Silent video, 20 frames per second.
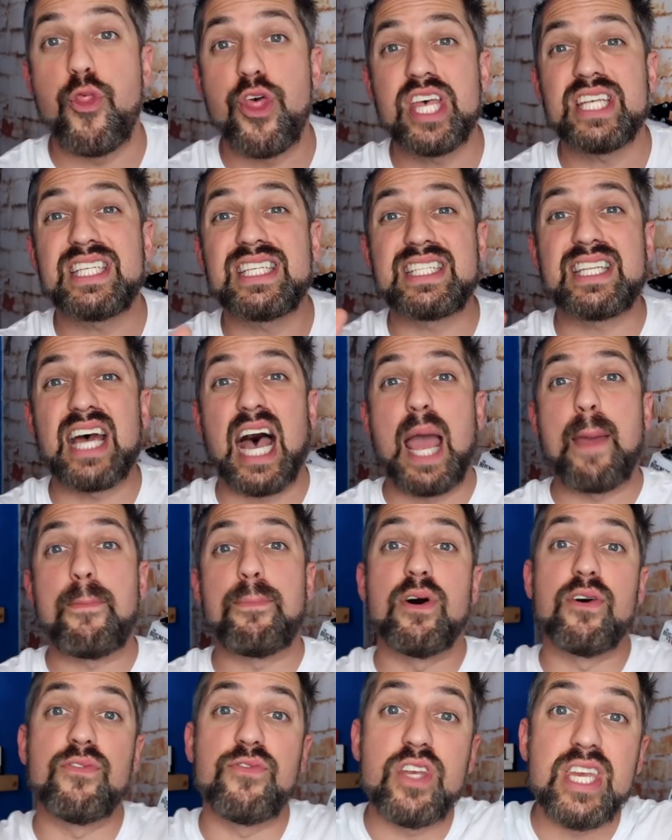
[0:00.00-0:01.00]
This
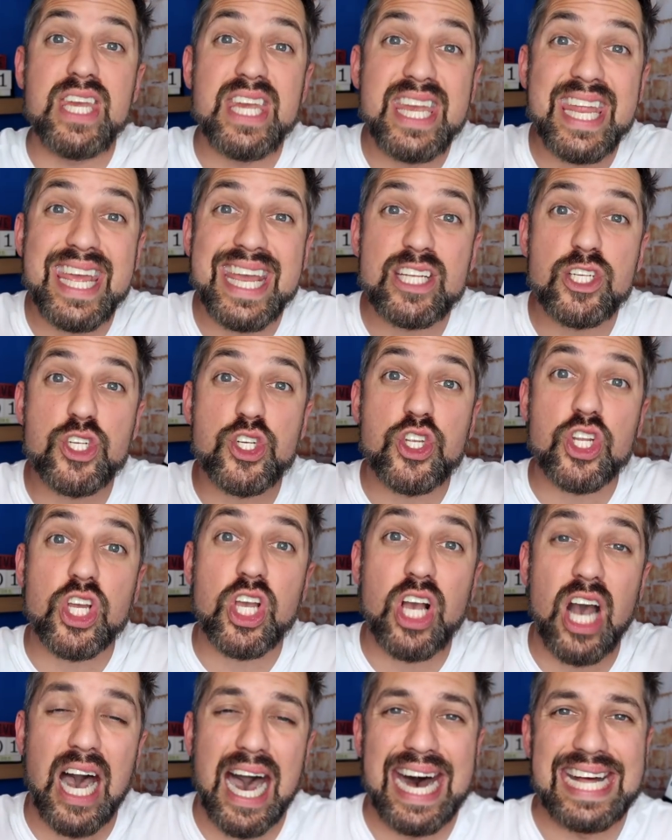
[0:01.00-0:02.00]
type of niched
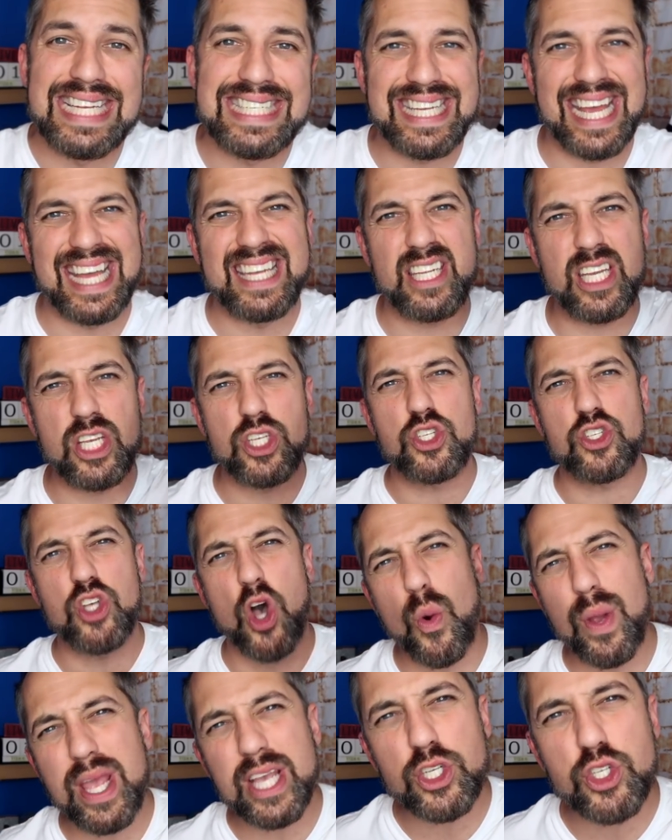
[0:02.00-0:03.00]
content is
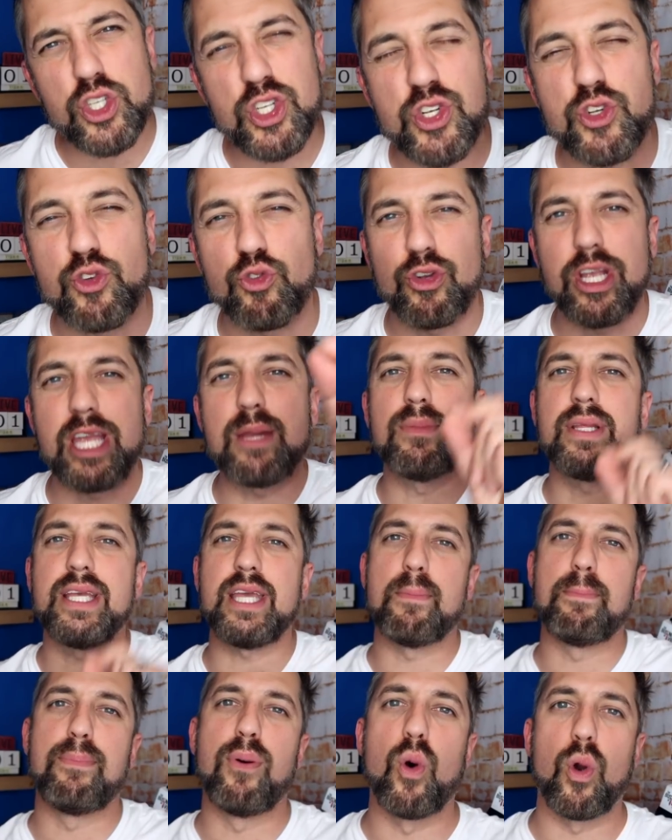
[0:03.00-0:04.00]
so
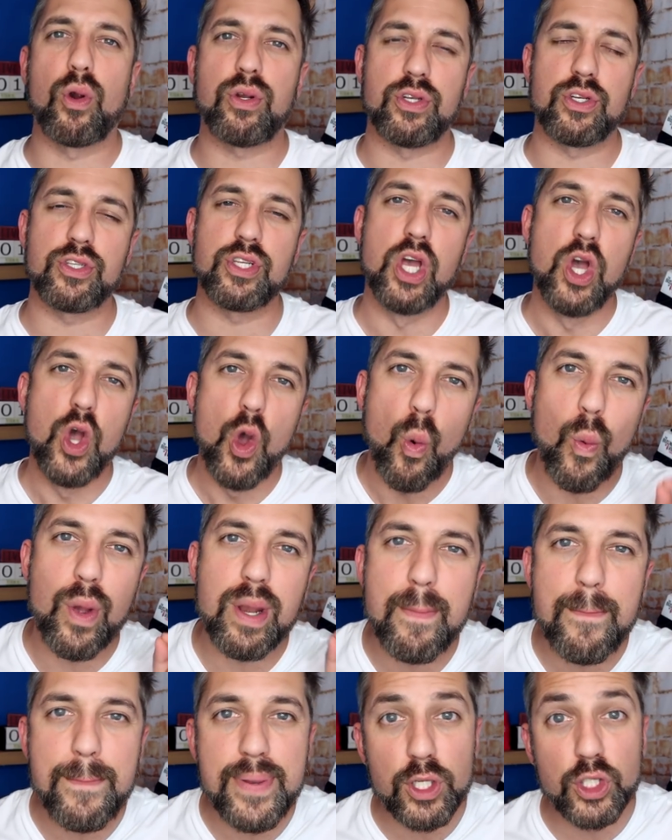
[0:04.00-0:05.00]
extremely important
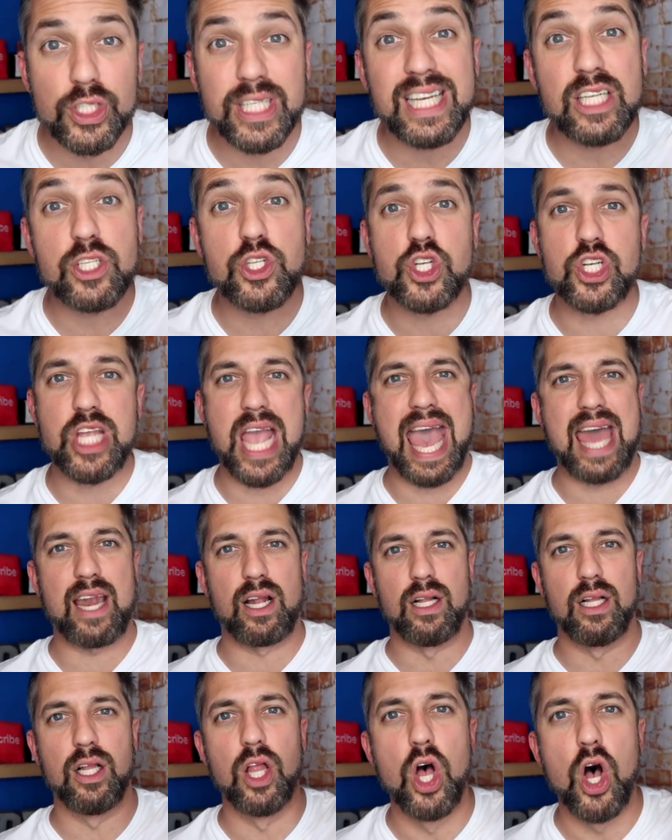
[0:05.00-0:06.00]
when building a
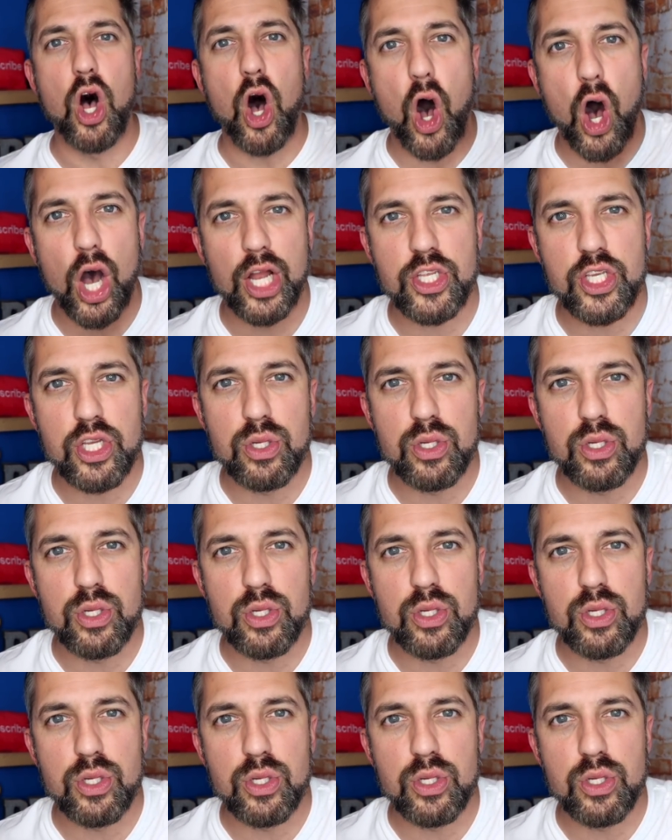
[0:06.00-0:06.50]
channel on